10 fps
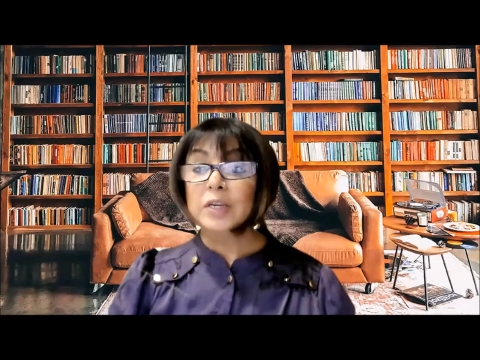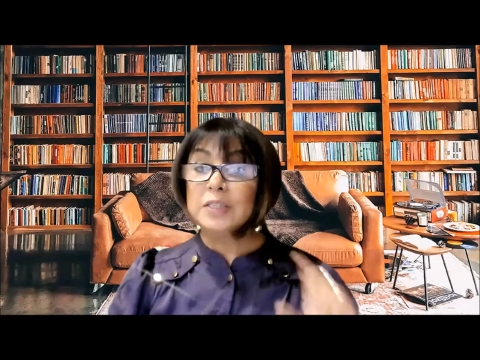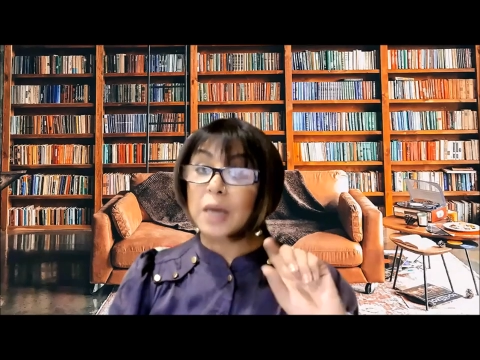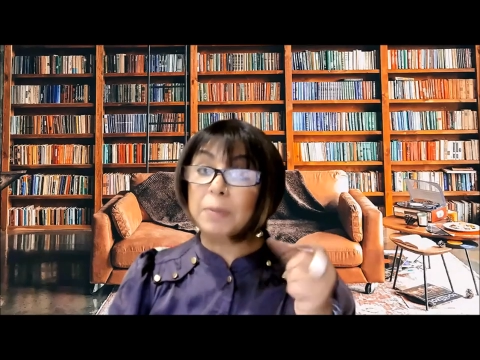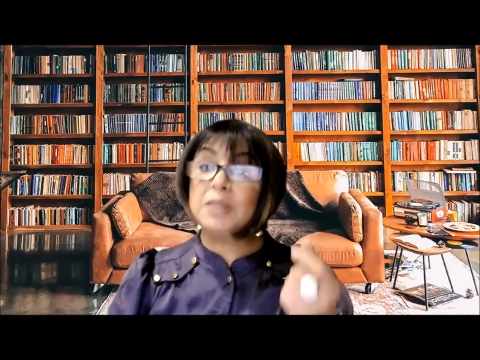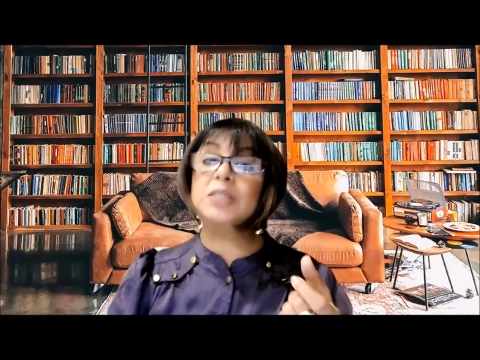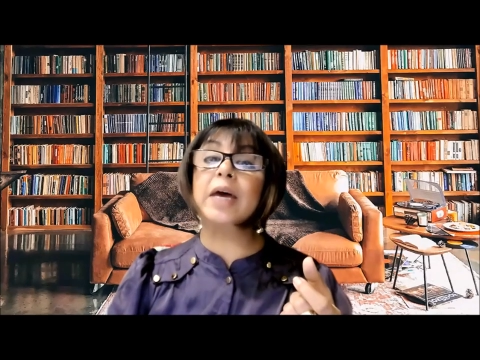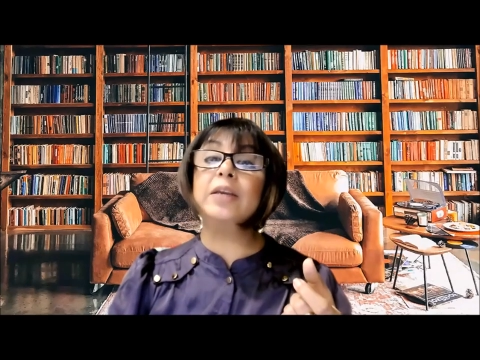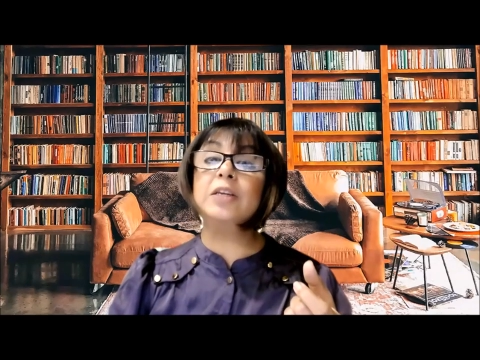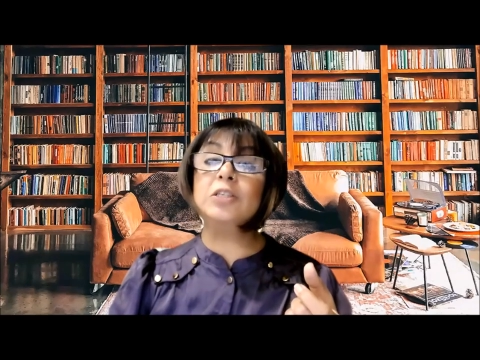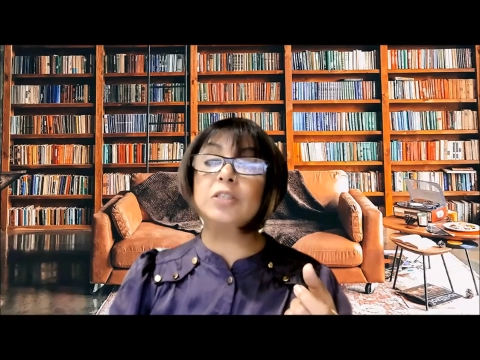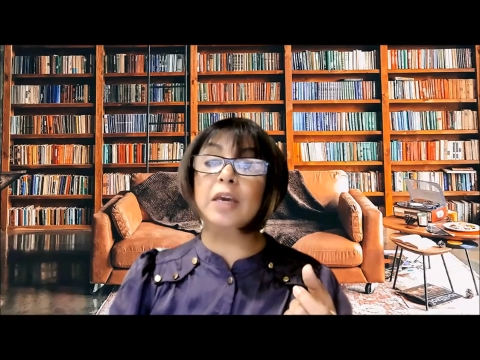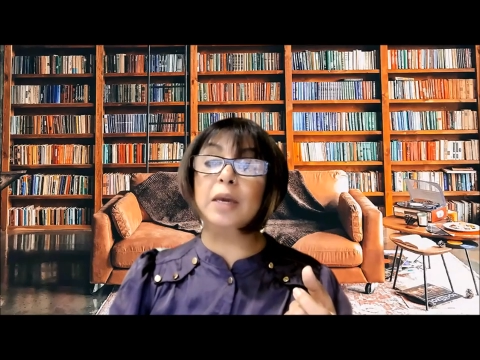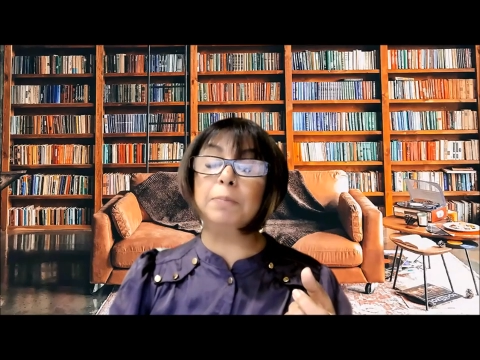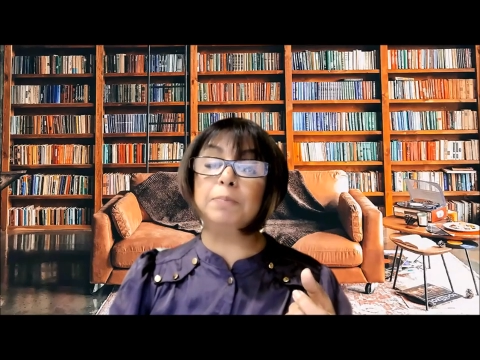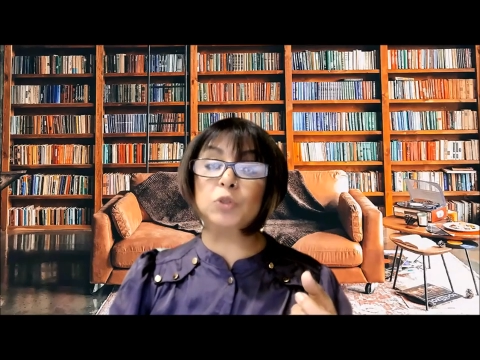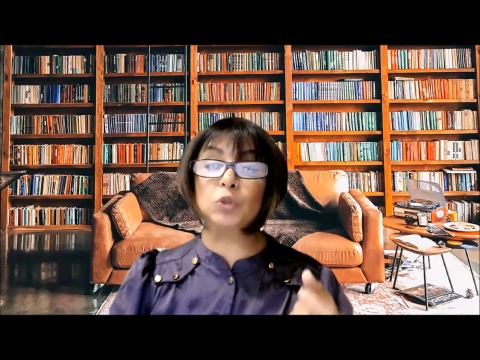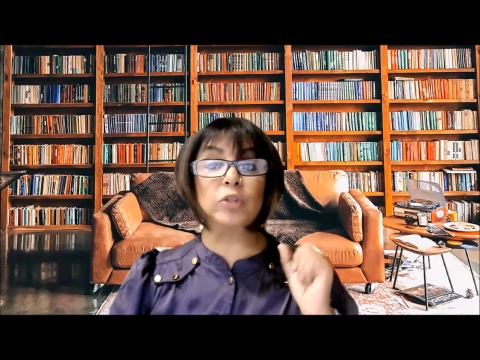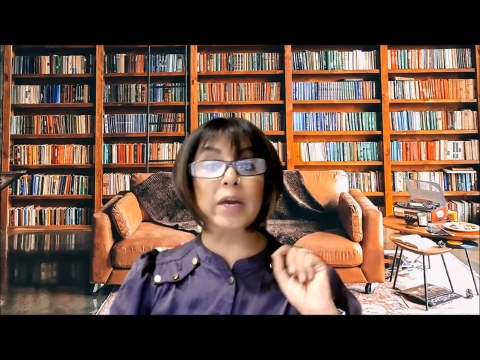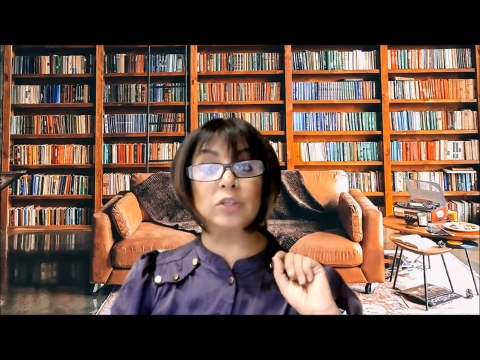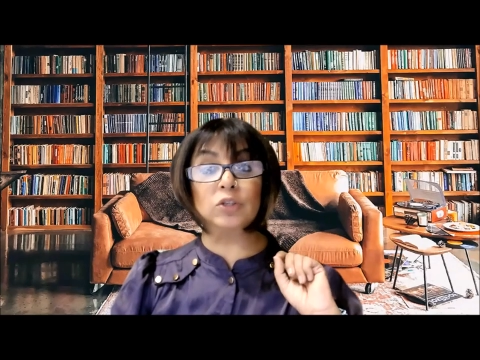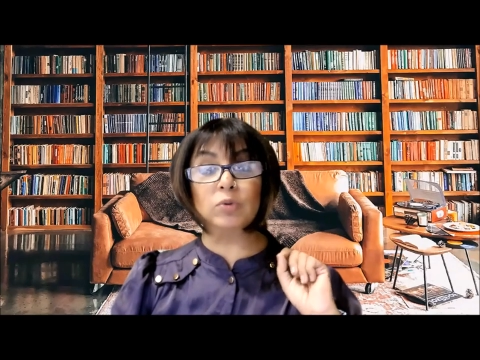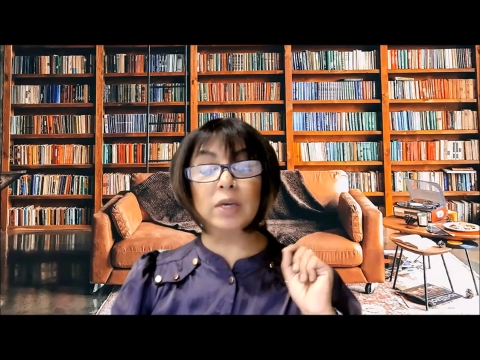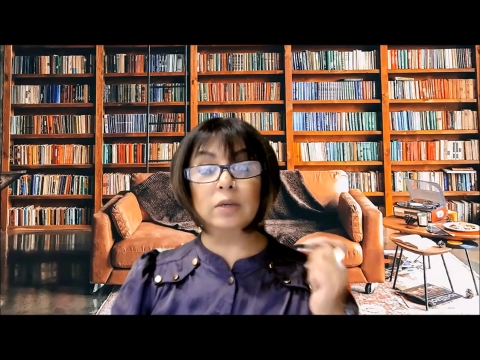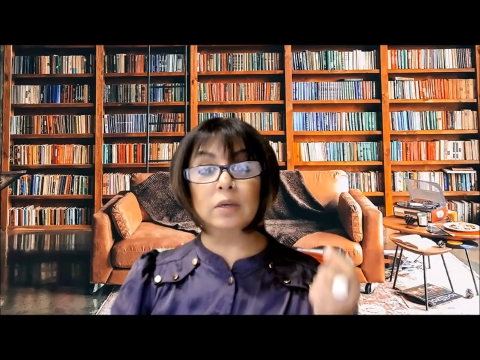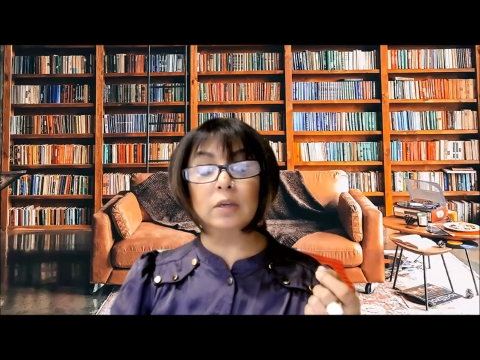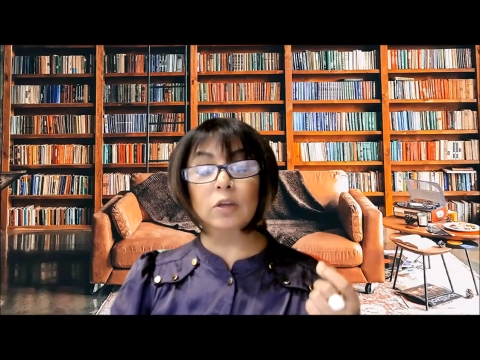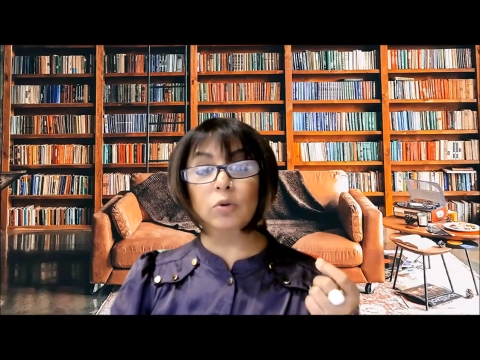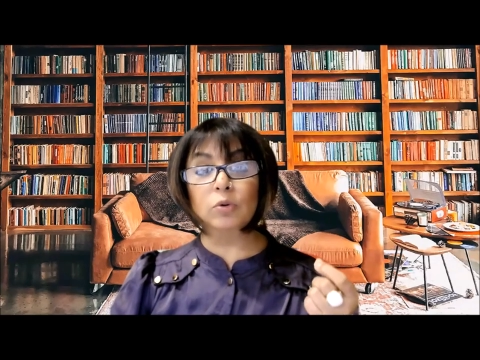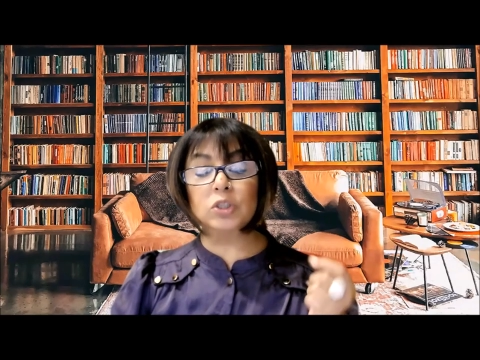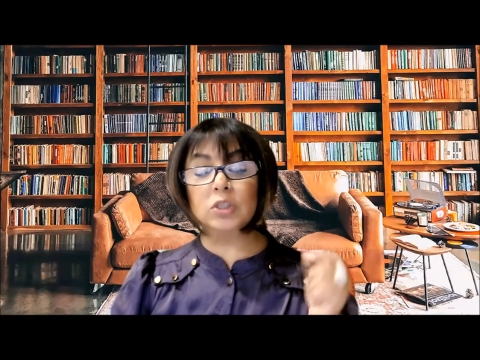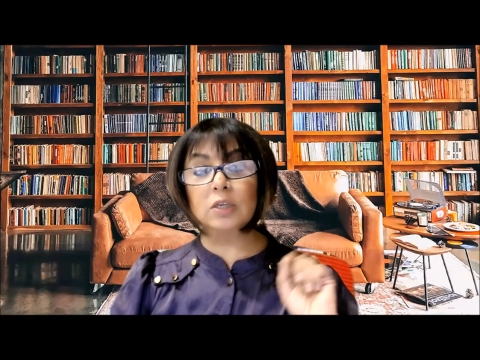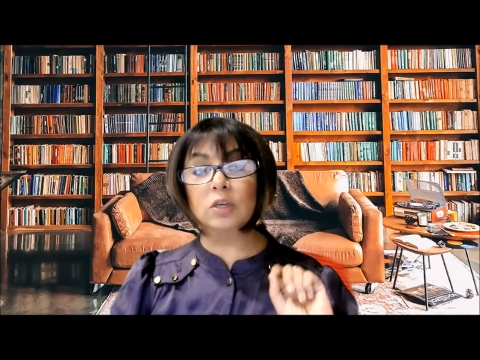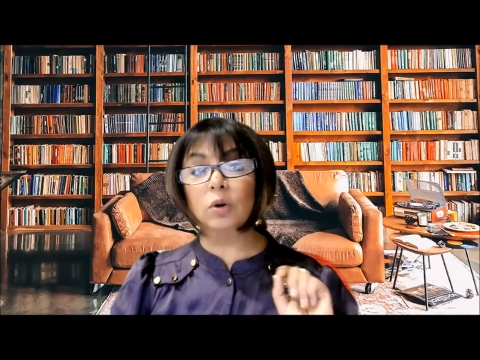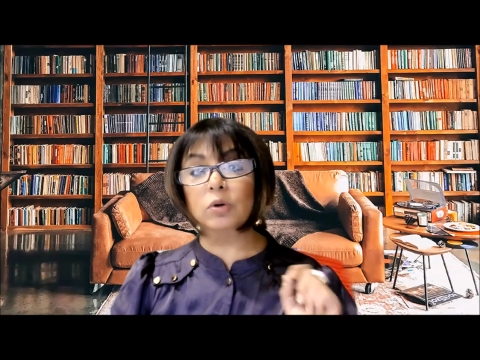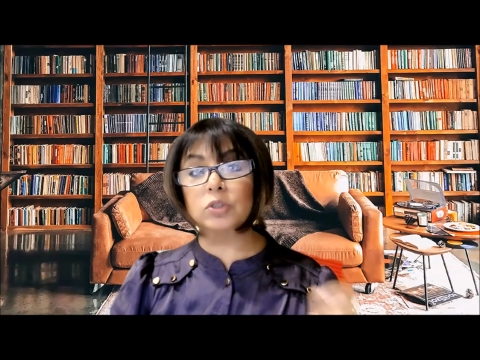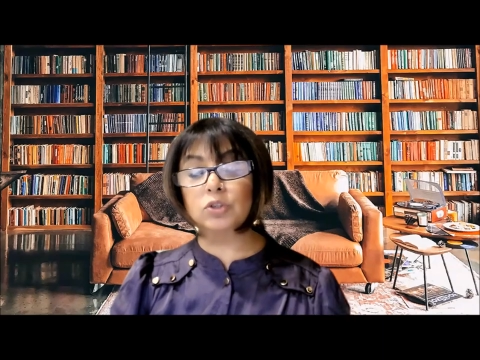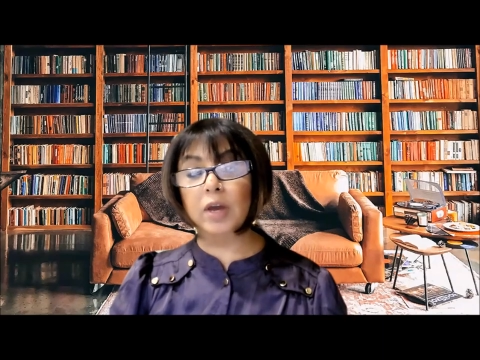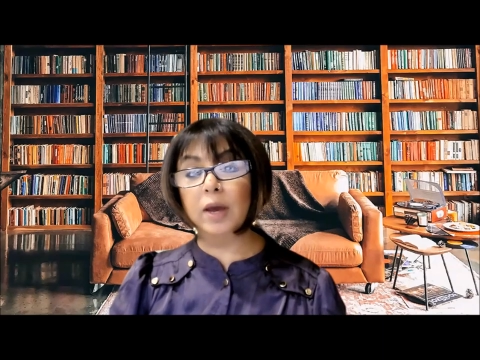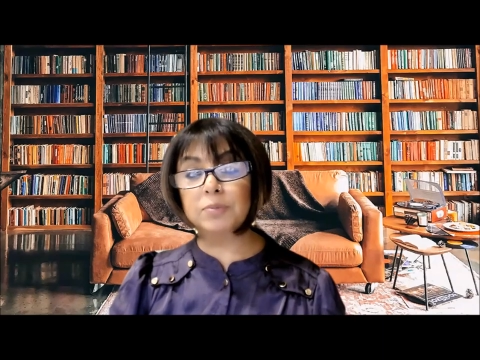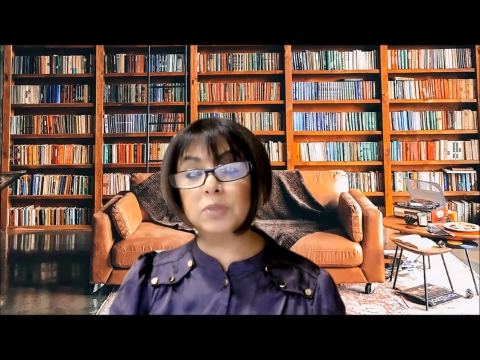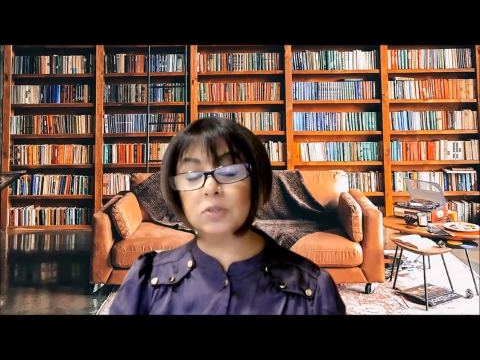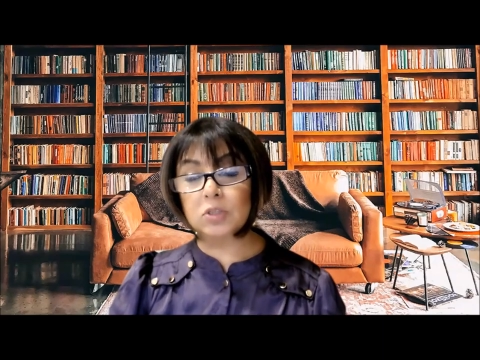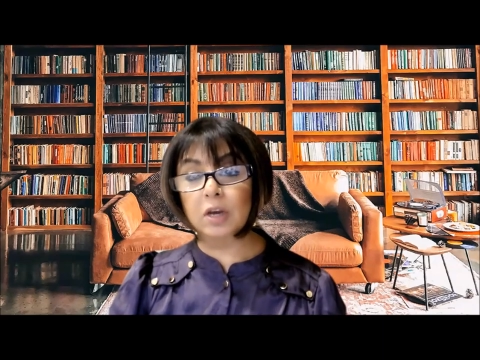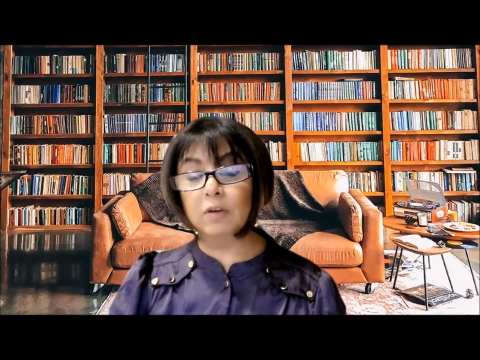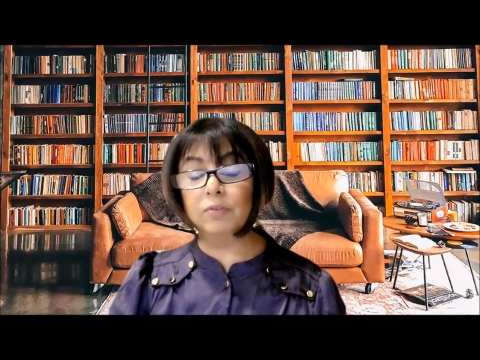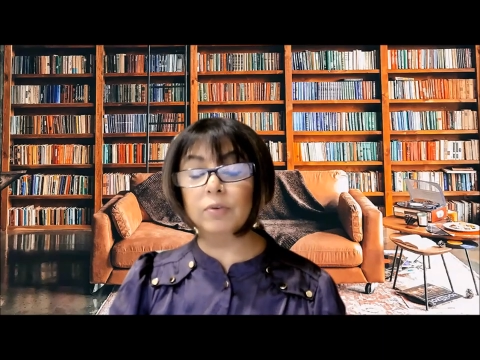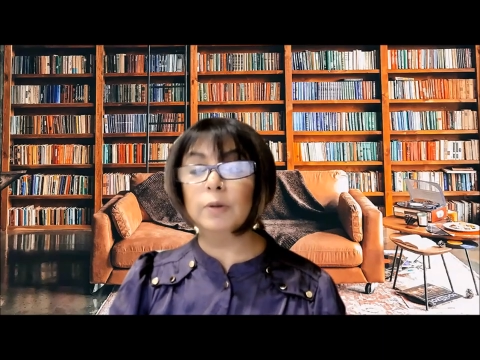double sided tape so that you can, you know, stick your straps and stuff.